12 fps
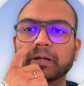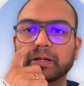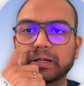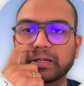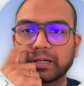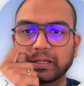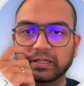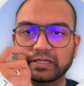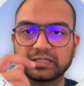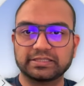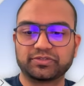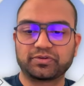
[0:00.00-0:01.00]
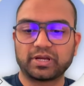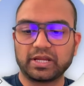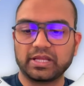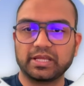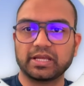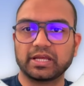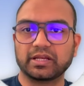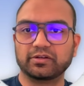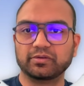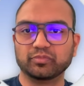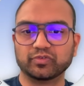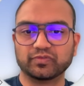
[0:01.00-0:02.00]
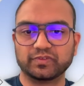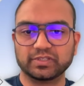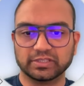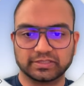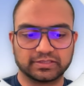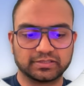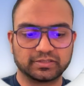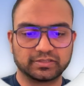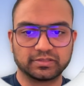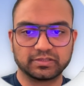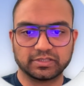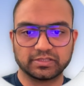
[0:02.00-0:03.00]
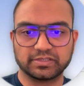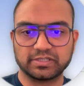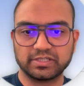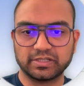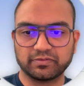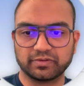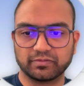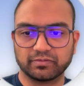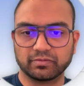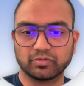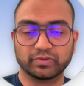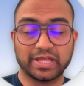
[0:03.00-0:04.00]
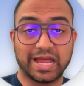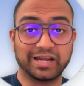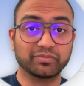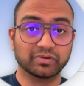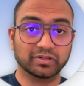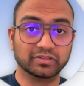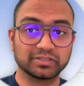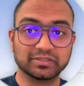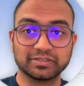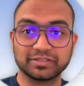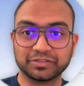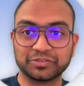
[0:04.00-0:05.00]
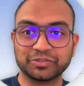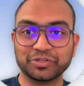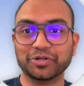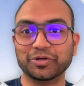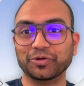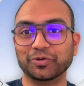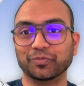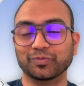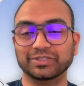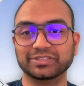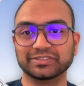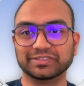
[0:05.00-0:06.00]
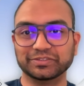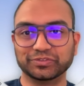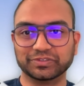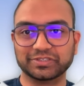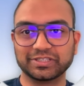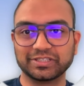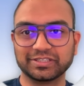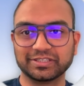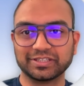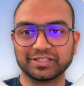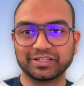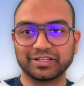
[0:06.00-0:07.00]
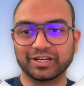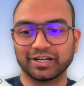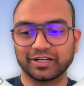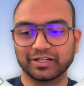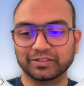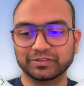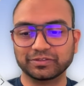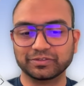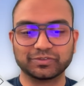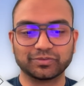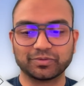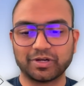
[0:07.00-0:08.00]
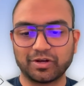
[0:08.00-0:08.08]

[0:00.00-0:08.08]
Let's try and remove this and see if it, oh, that worked, which is interesting. So how